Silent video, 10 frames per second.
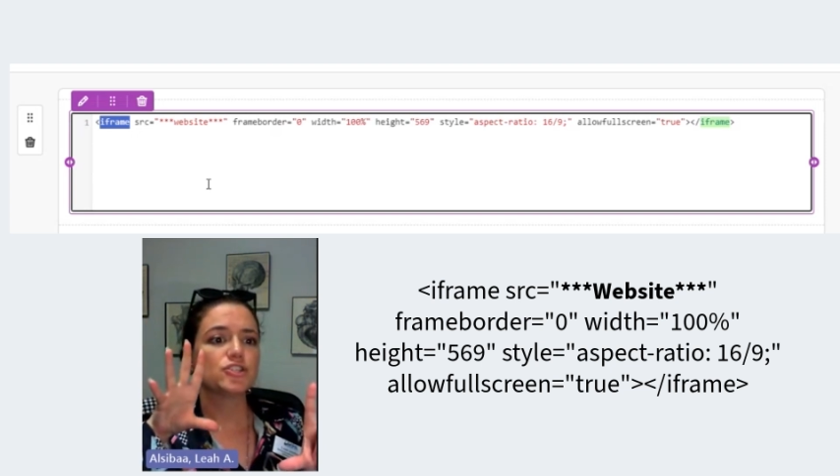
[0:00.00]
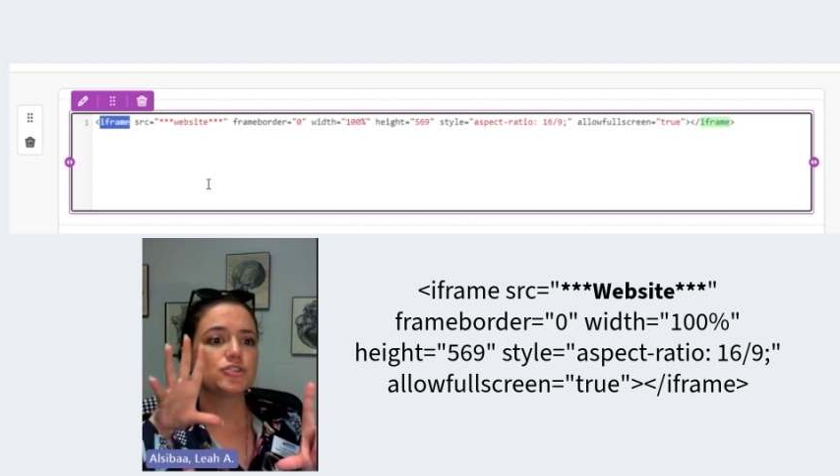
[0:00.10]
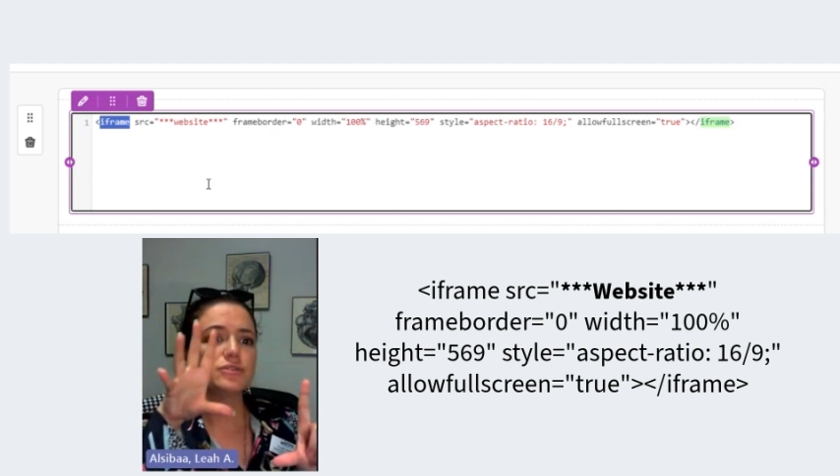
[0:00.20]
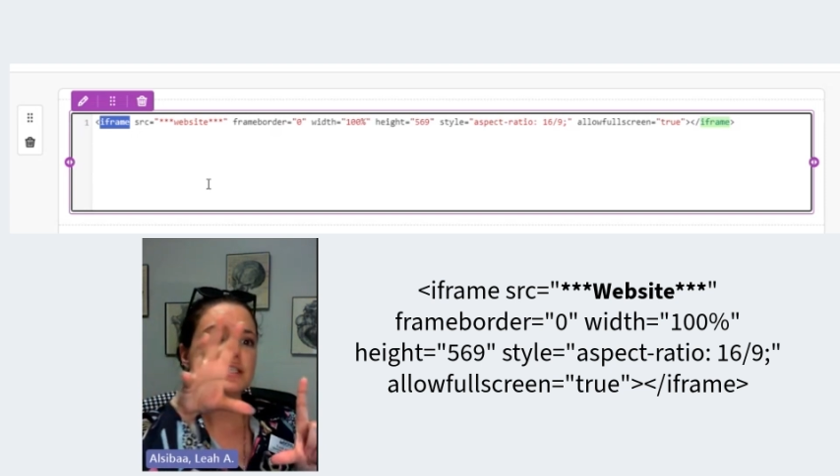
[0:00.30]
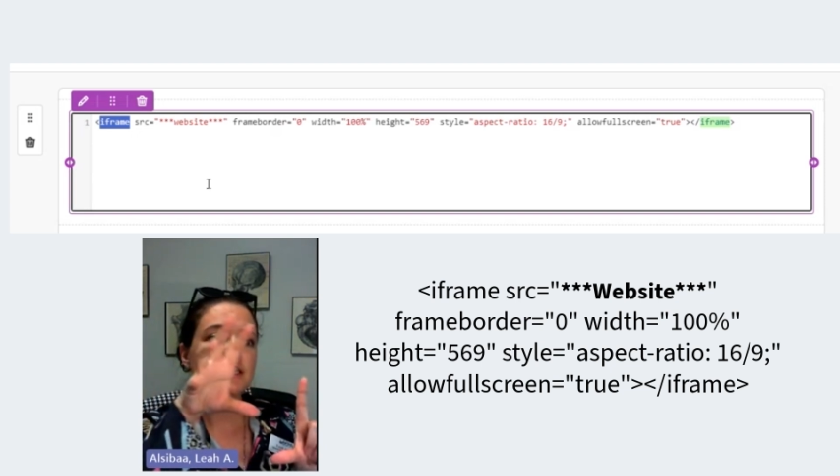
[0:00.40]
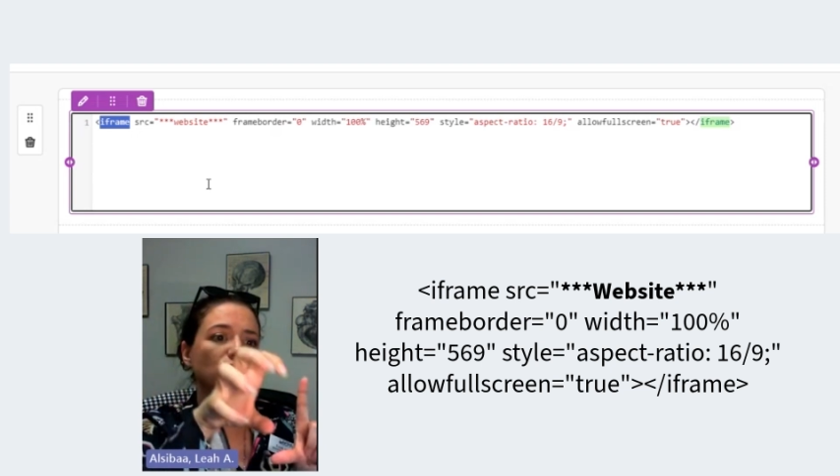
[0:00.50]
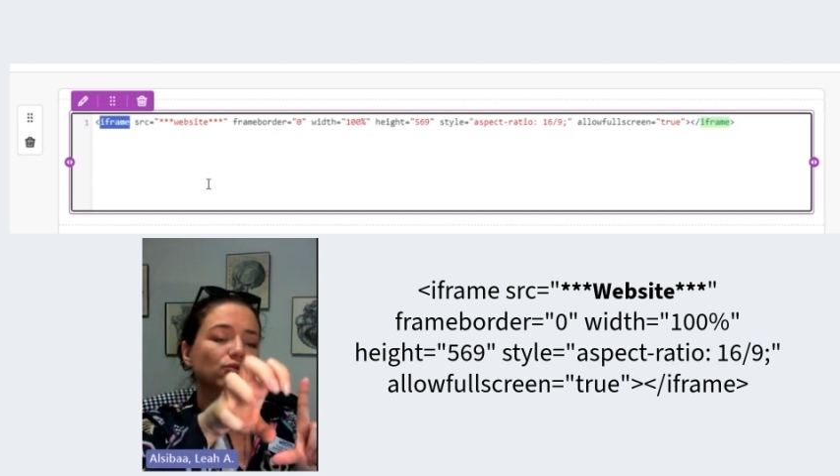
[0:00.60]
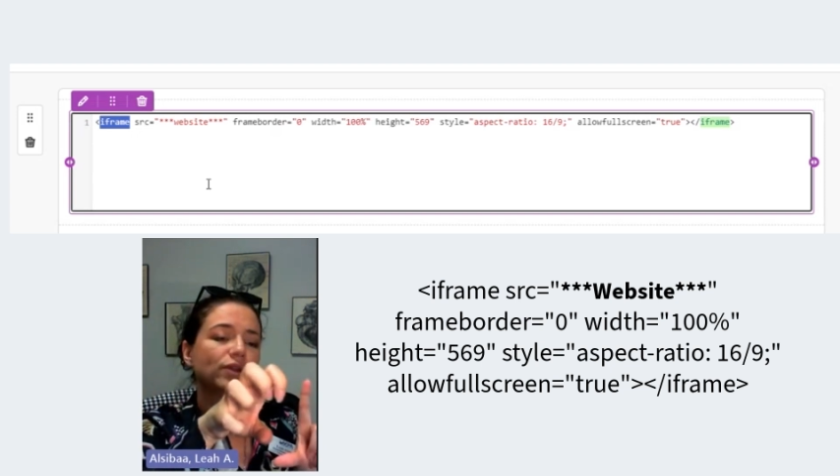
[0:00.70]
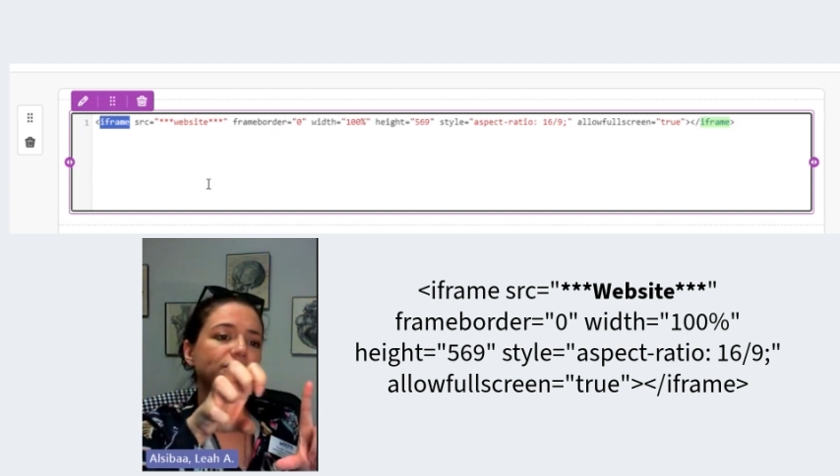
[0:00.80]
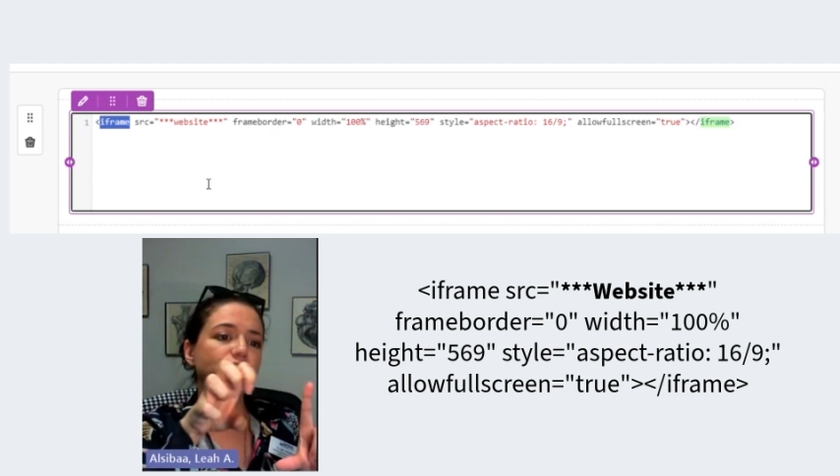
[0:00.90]
students
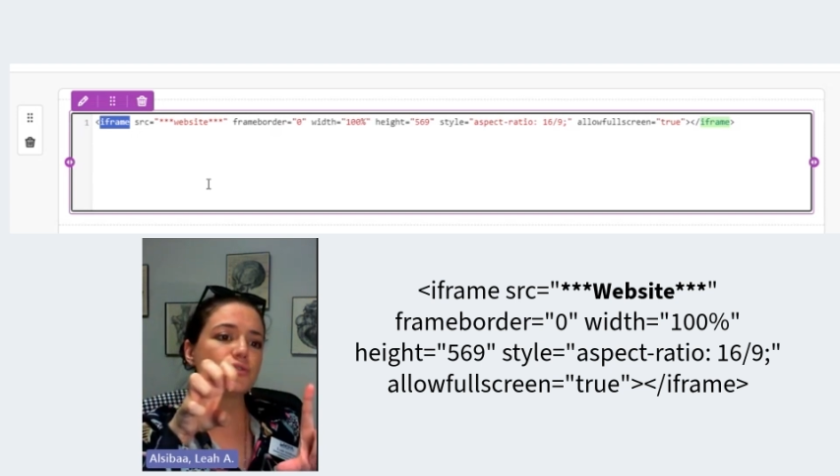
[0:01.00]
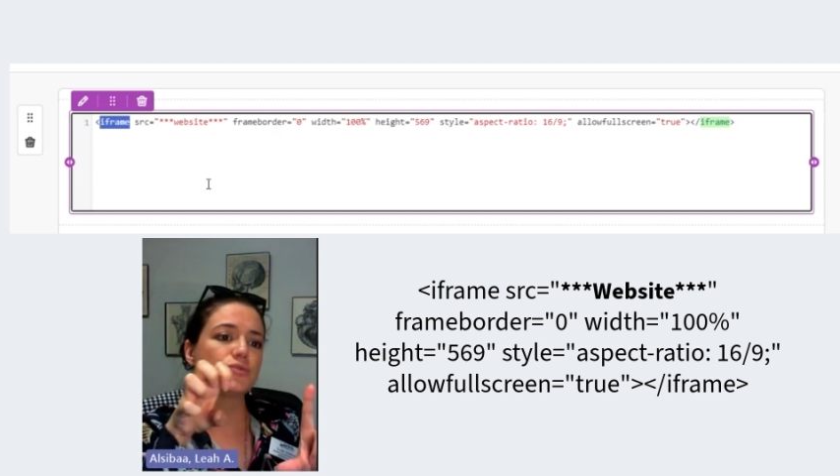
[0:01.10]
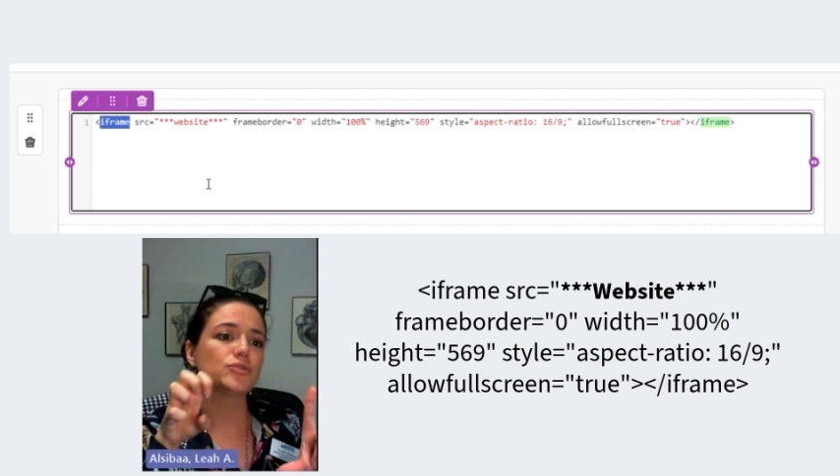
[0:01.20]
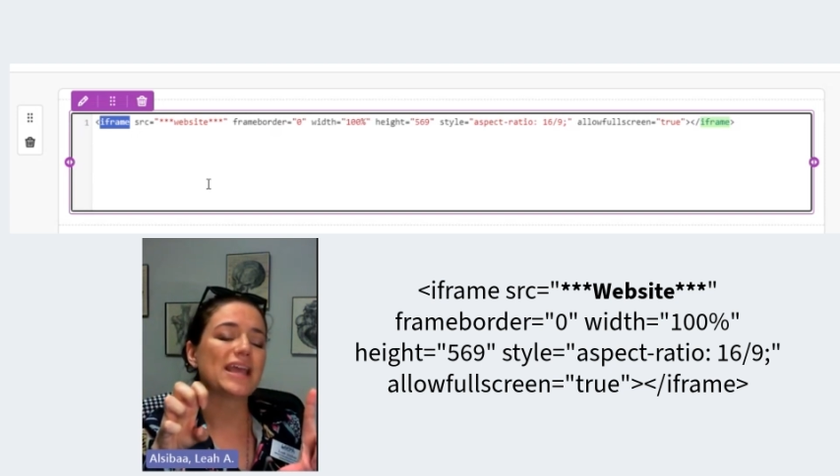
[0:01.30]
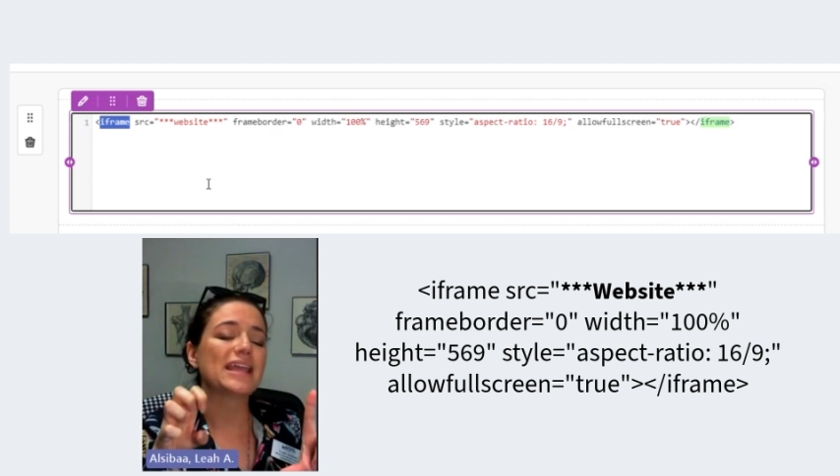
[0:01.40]
can reach through